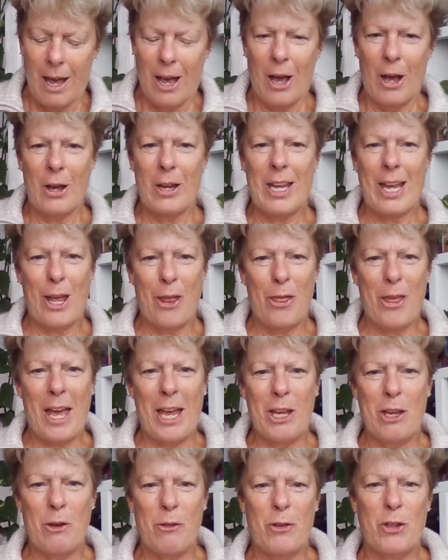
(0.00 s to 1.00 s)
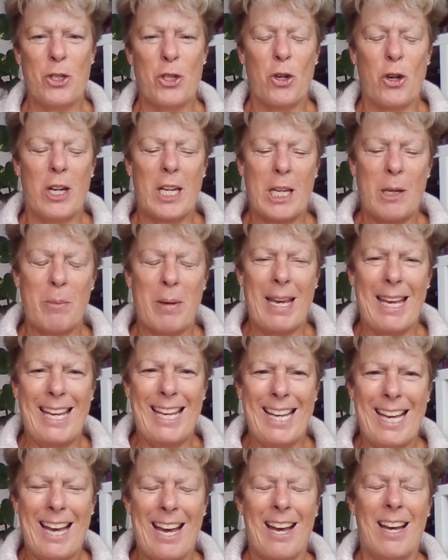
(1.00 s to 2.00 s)
Okay, thank you for joining me.
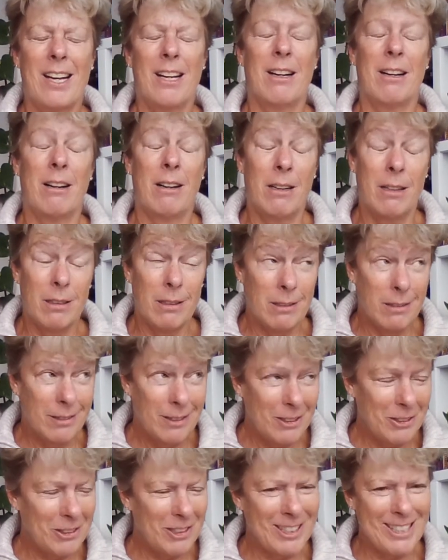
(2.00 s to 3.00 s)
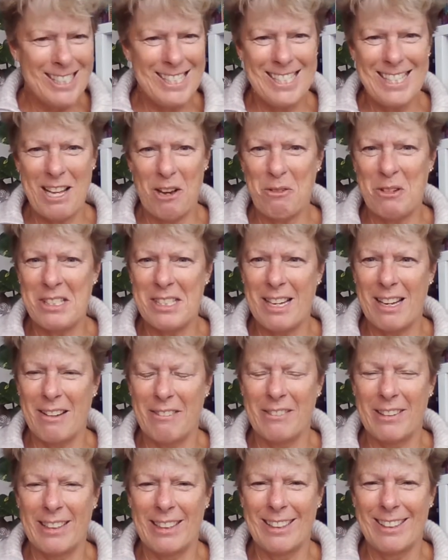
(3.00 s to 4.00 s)
Oh, goodness, that was
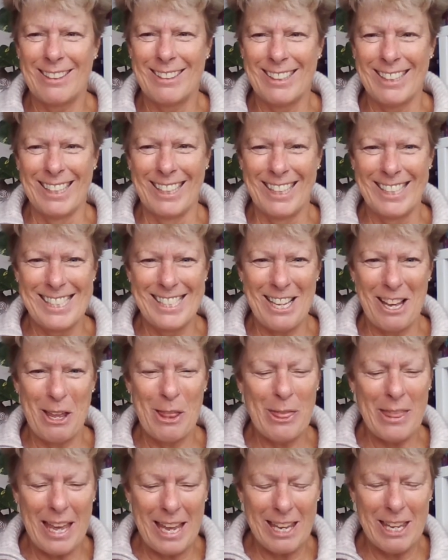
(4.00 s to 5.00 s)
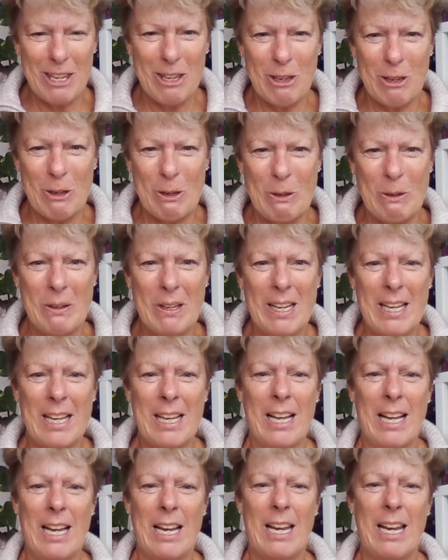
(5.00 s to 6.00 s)
lovely. So thank you.
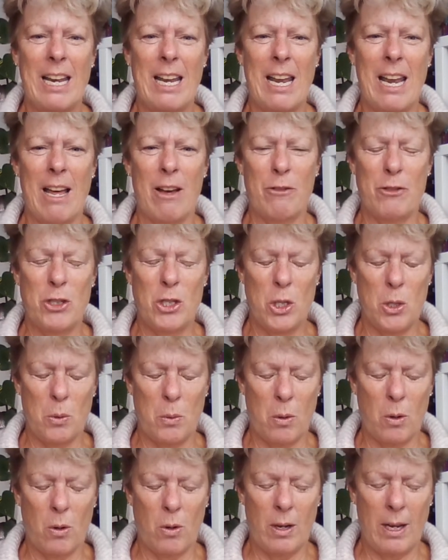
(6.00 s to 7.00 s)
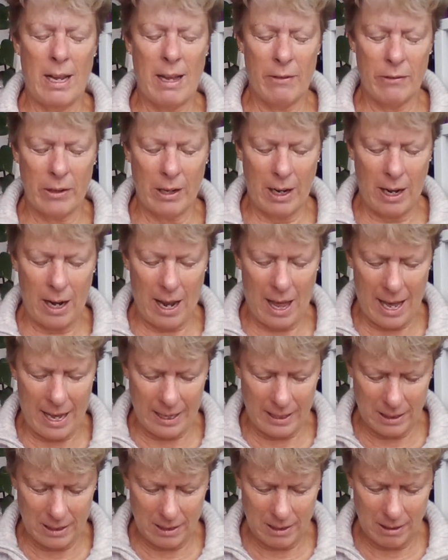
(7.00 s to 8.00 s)
Love to you all, love and
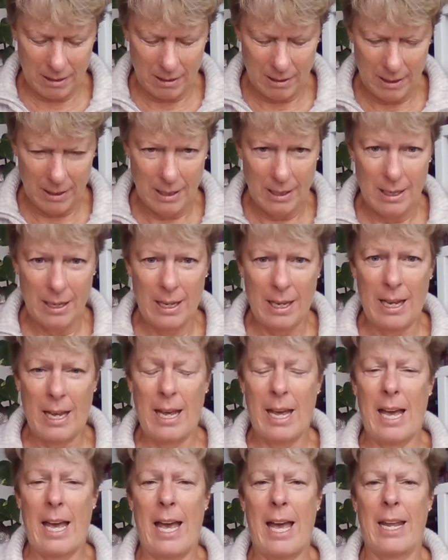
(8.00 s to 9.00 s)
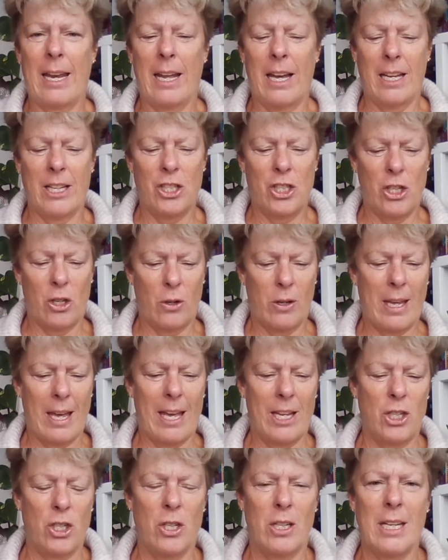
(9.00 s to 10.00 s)
light, and I shall
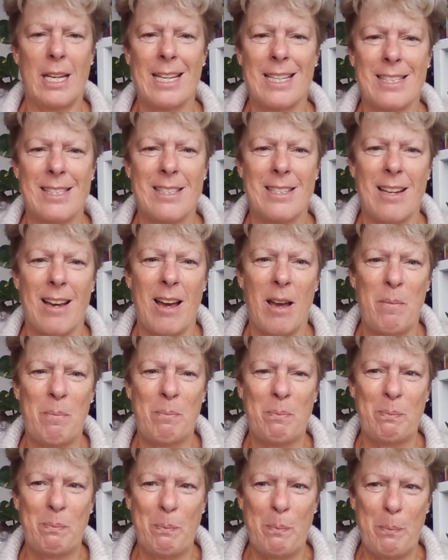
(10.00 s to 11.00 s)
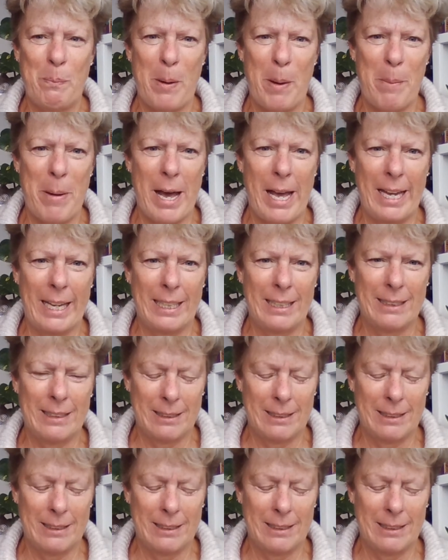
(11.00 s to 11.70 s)
catch you next time. Bye-bye.